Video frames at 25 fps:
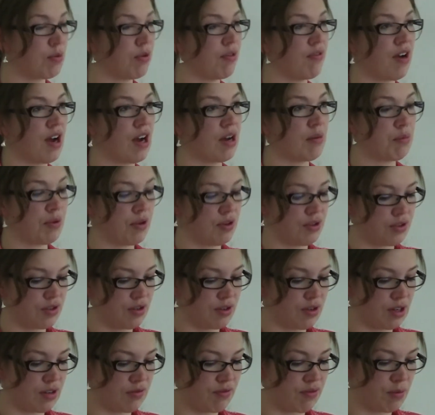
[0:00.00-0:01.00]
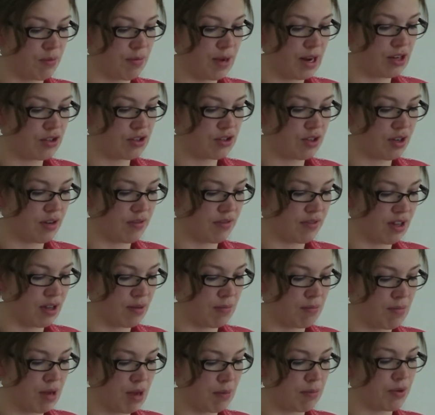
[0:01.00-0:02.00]
provide personal information of
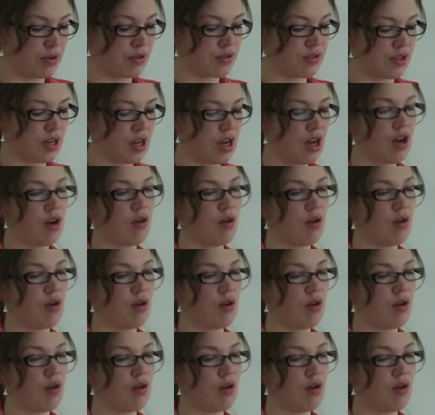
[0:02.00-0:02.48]
club members